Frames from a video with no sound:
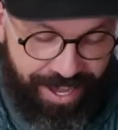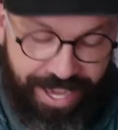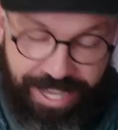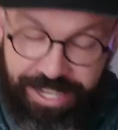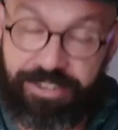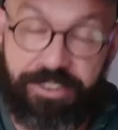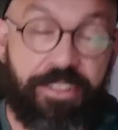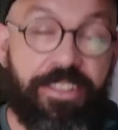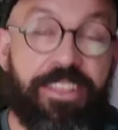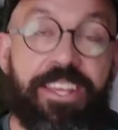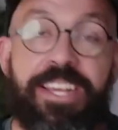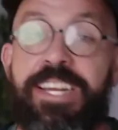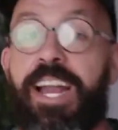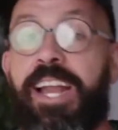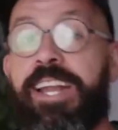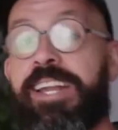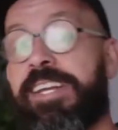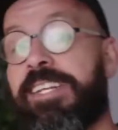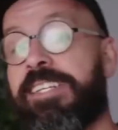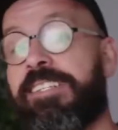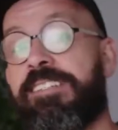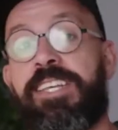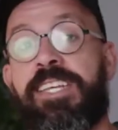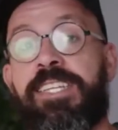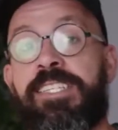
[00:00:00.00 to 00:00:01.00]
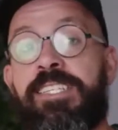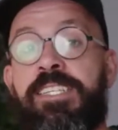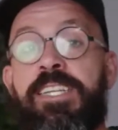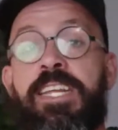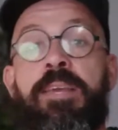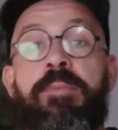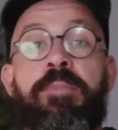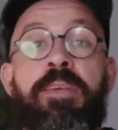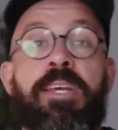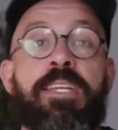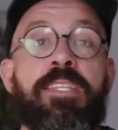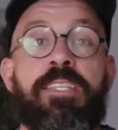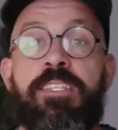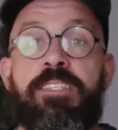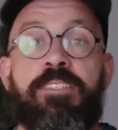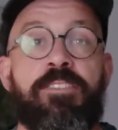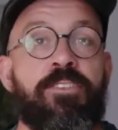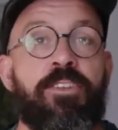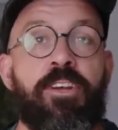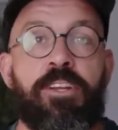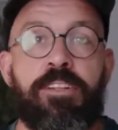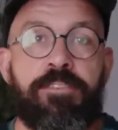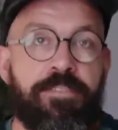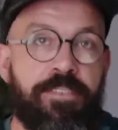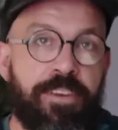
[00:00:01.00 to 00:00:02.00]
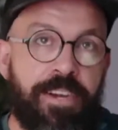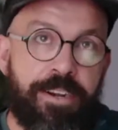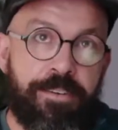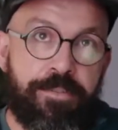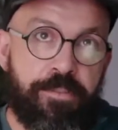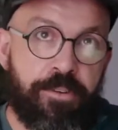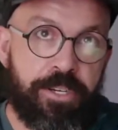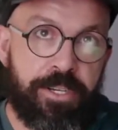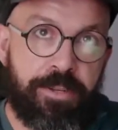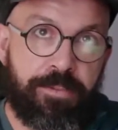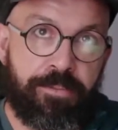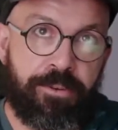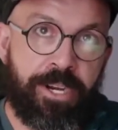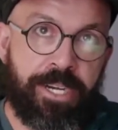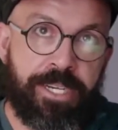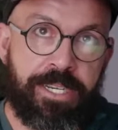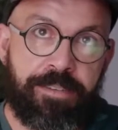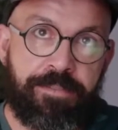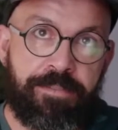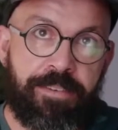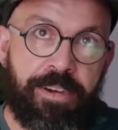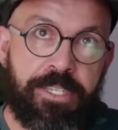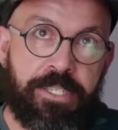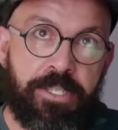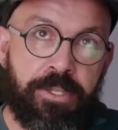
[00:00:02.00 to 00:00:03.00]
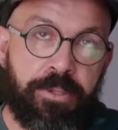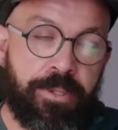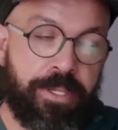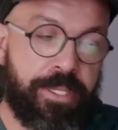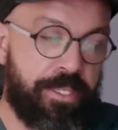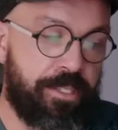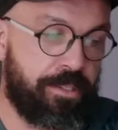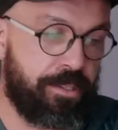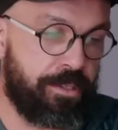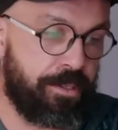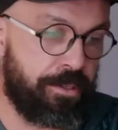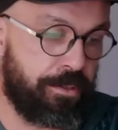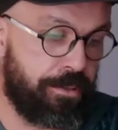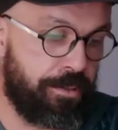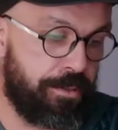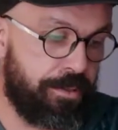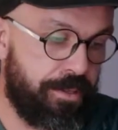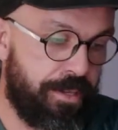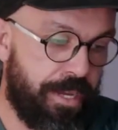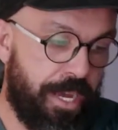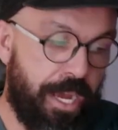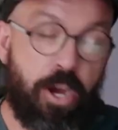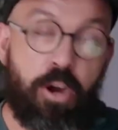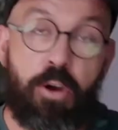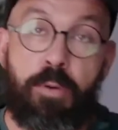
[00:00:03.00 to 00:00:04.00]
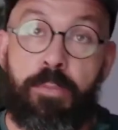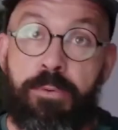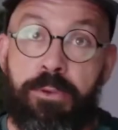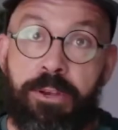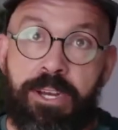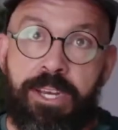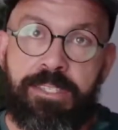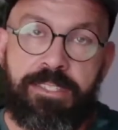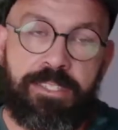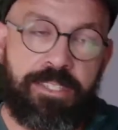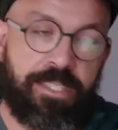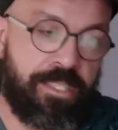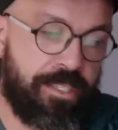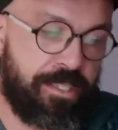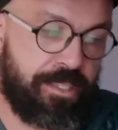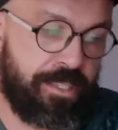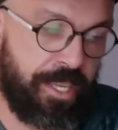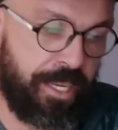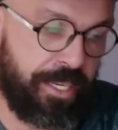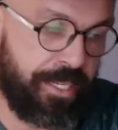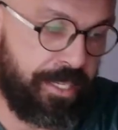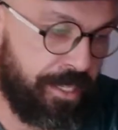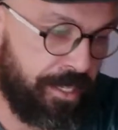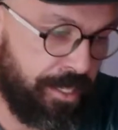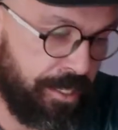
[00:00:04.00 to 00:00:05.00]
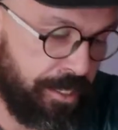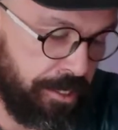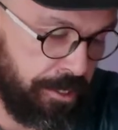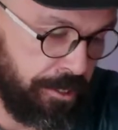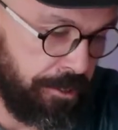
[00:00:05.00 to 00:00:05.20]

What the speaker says: I don't think I can say the name yet. It's not fair for the brand if I do it. So I hope you guys understand.